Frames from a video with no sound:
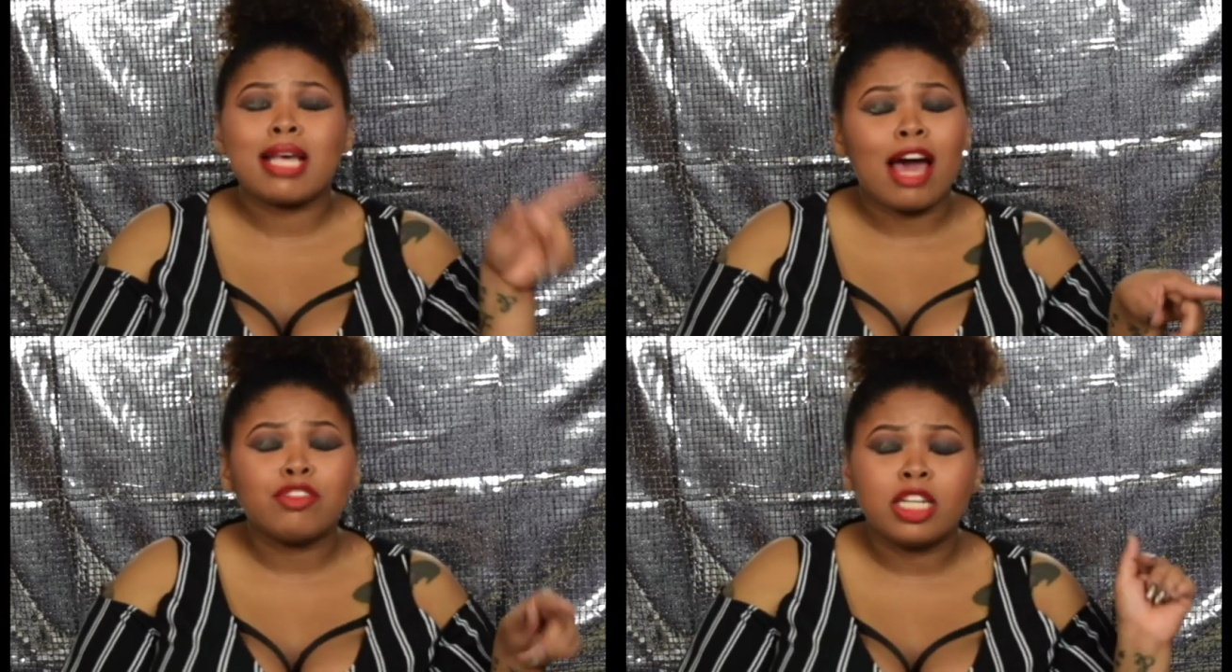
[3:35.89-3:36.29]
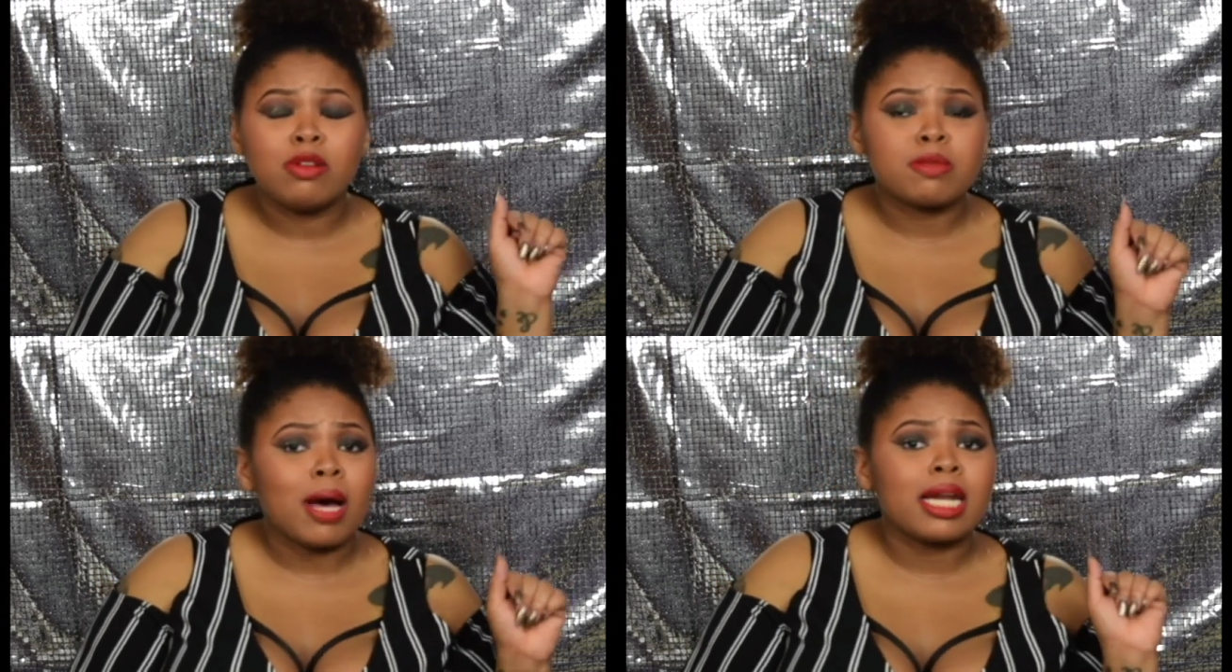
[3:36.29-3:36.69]
after he
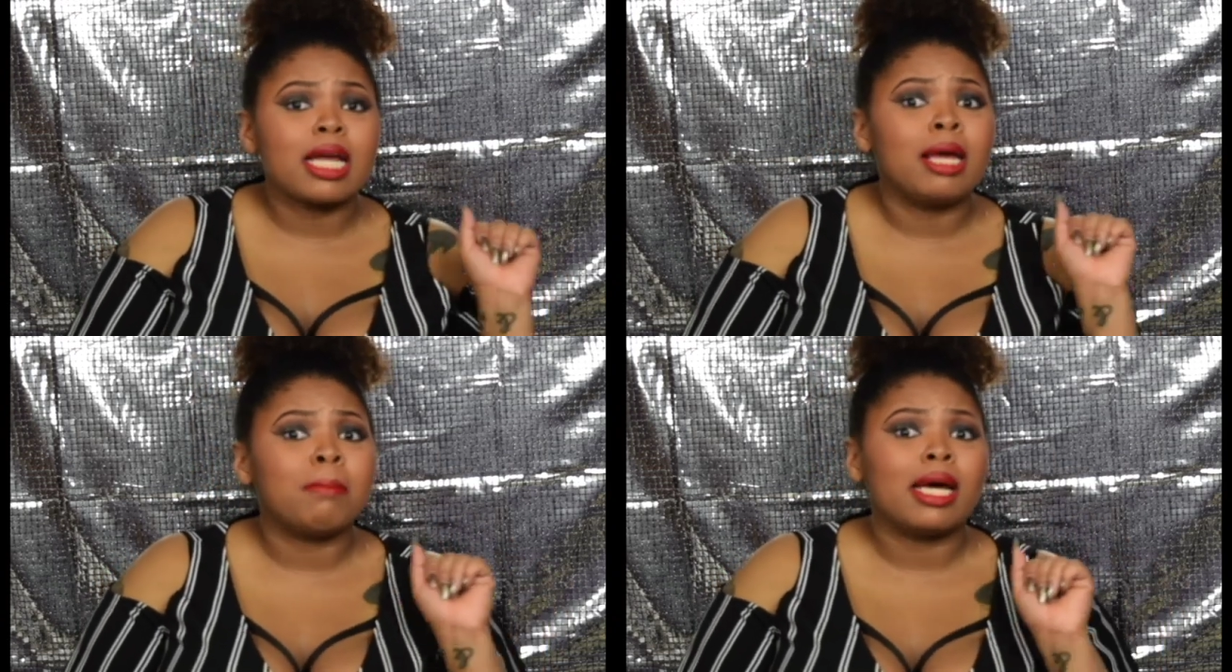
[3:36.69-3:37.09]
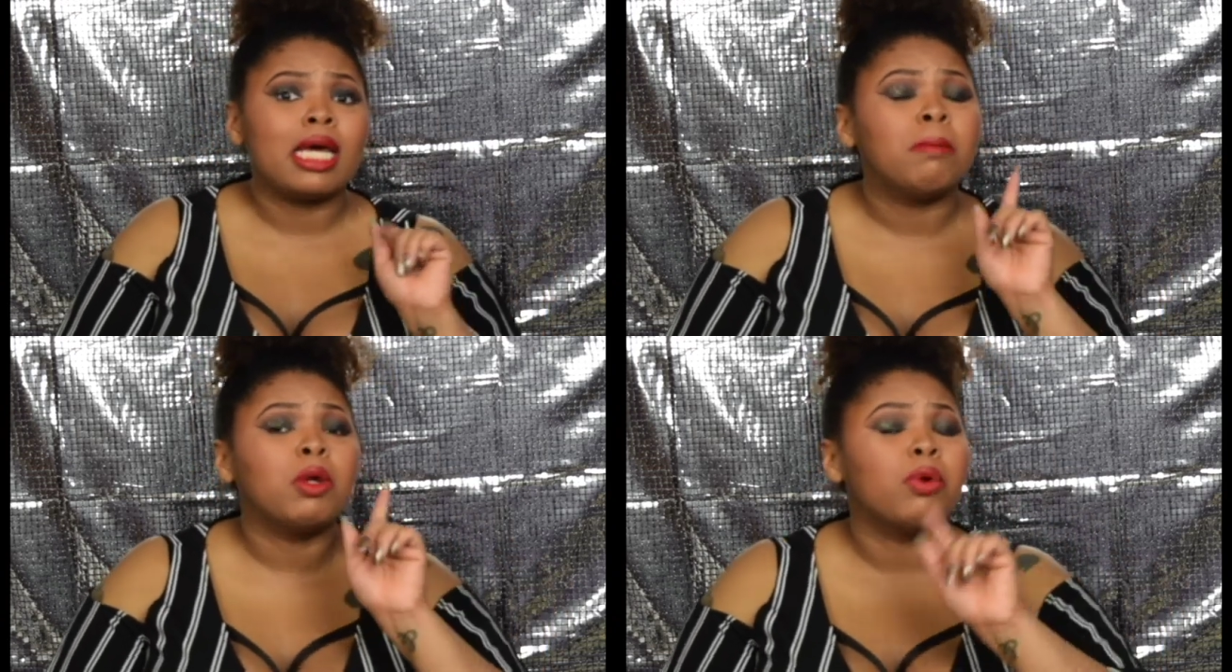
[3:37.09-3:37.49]
was spotted in
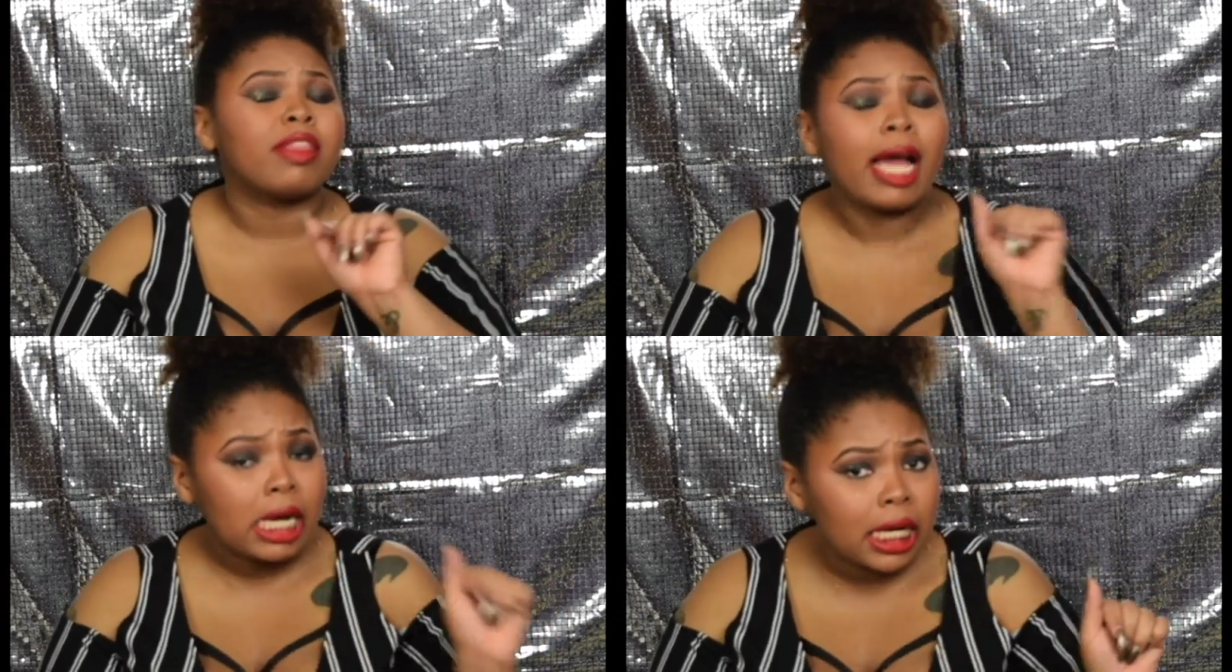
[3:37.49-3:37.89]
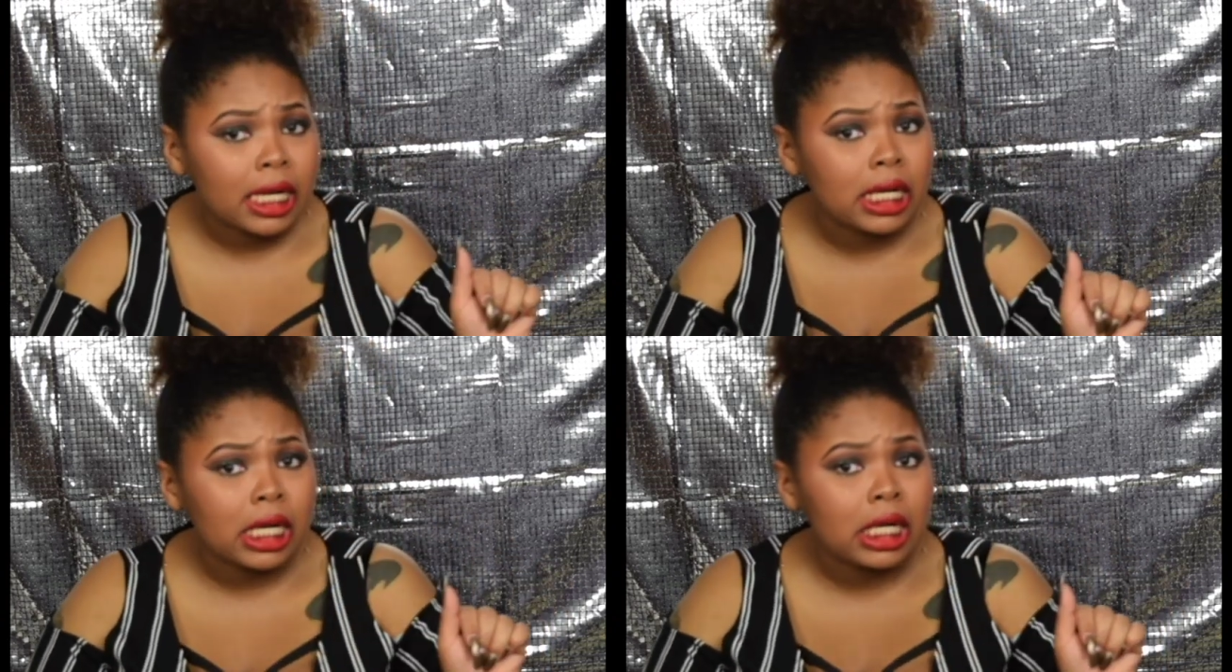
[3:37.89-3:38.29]
Miami with
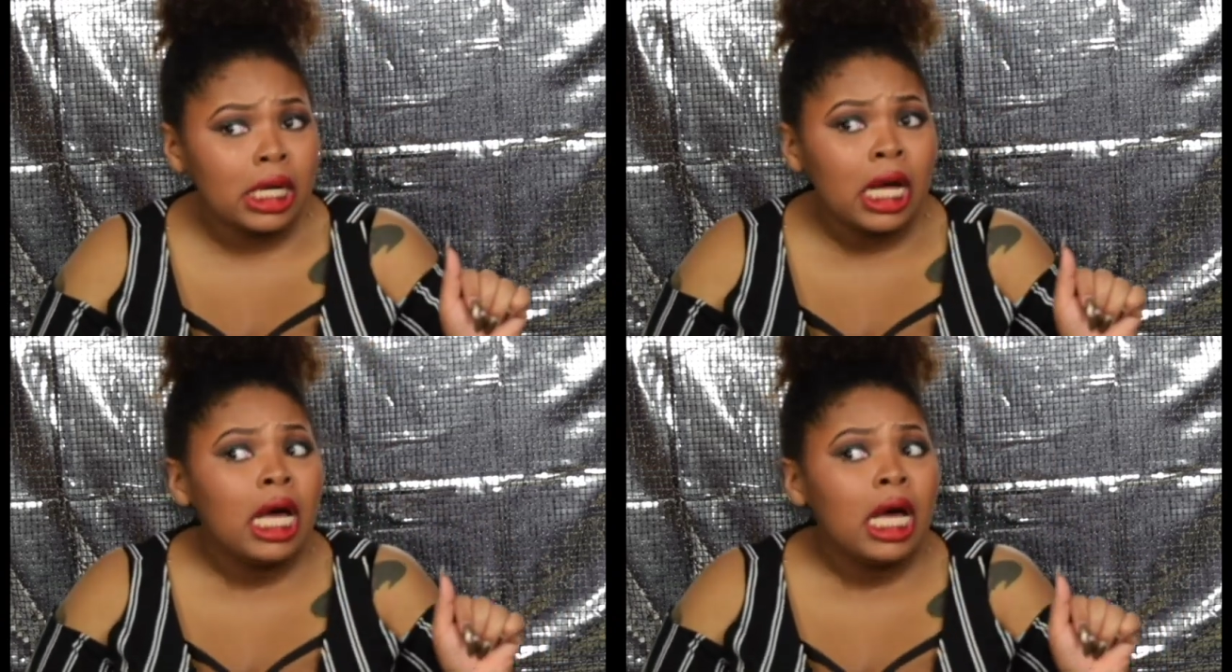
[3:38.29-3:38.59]
Erica,